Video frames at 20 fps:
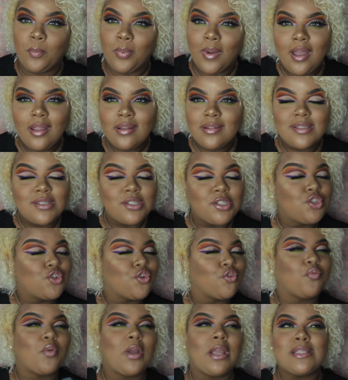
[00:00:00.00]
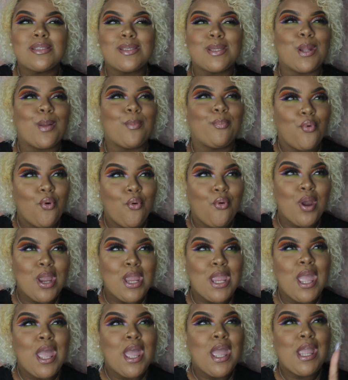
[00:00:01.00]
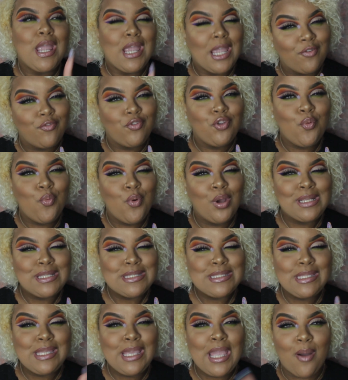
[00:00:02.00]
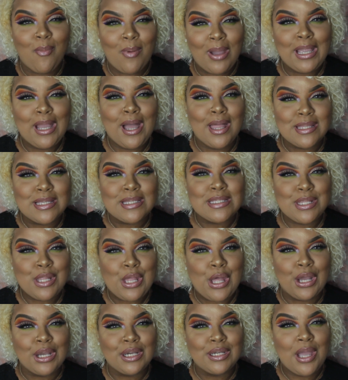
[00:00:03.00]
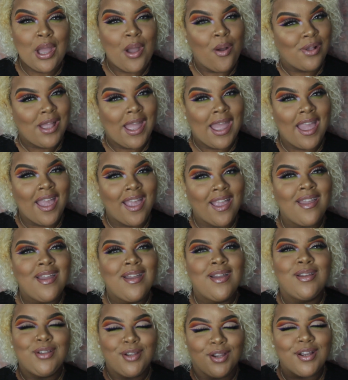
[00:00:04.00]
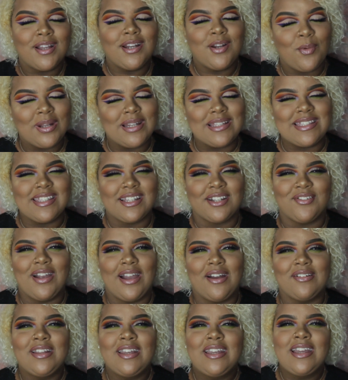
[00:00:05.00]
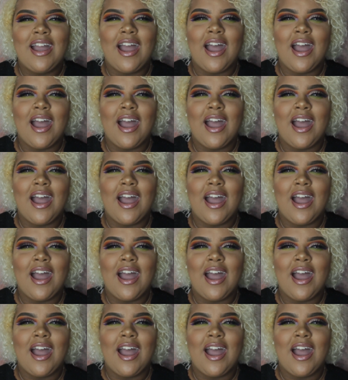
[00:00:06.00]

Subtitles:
But straight to the point, if you want to see how I got this long, okay, you're gonna want to stick around.